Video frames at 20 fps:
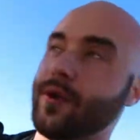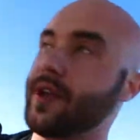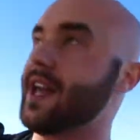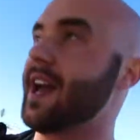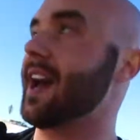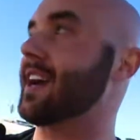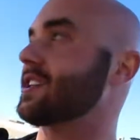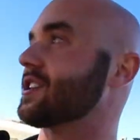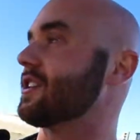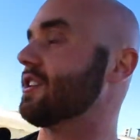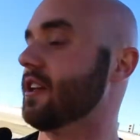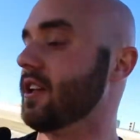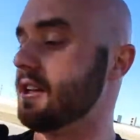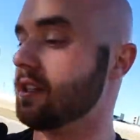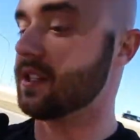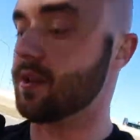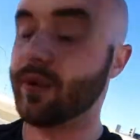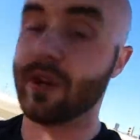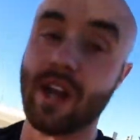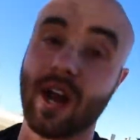we actually,
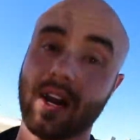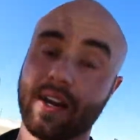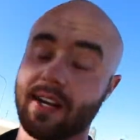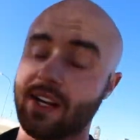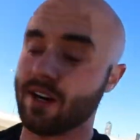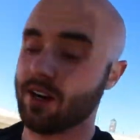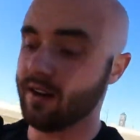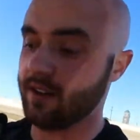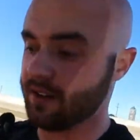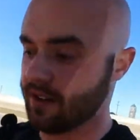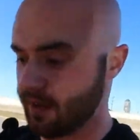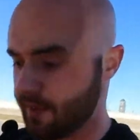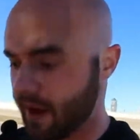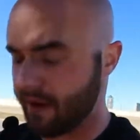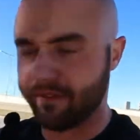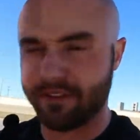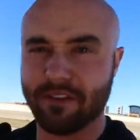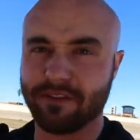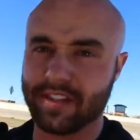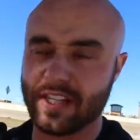so we got here
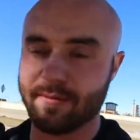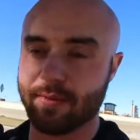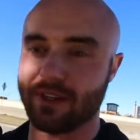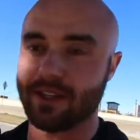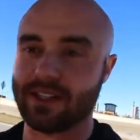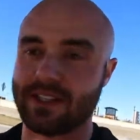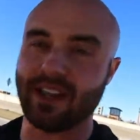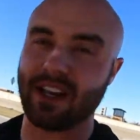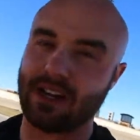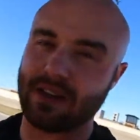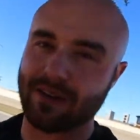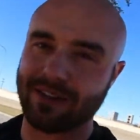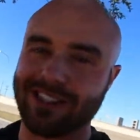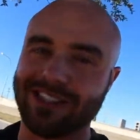about 15 minutes late.